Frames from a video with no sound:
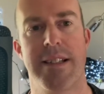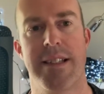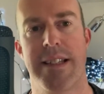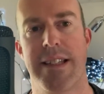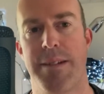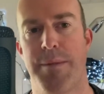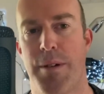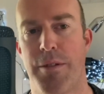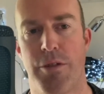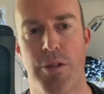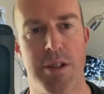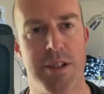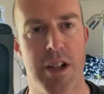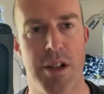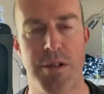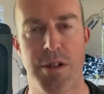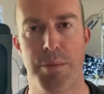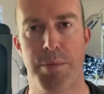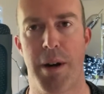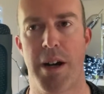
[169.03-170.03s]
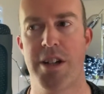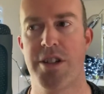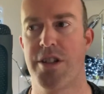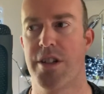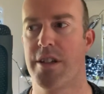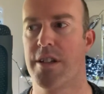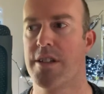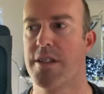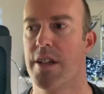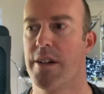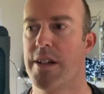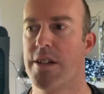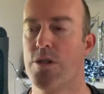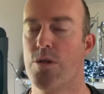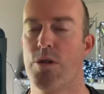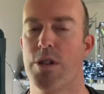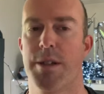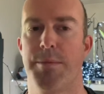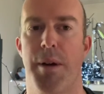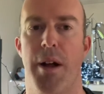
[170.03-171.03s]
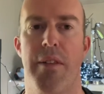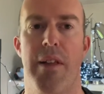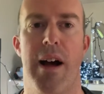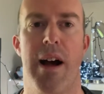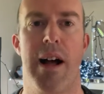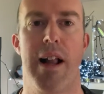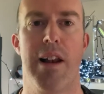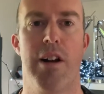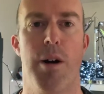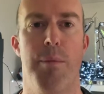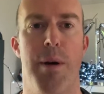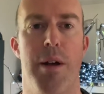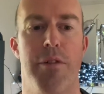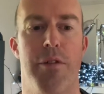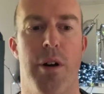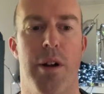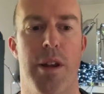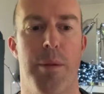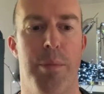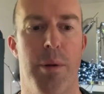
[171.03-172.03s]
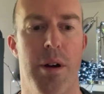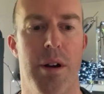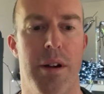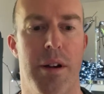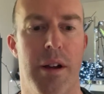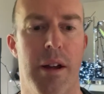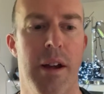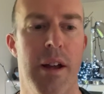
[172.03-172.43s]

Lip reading: and he went through his own depression, so he talks about that a little bit throughout the book.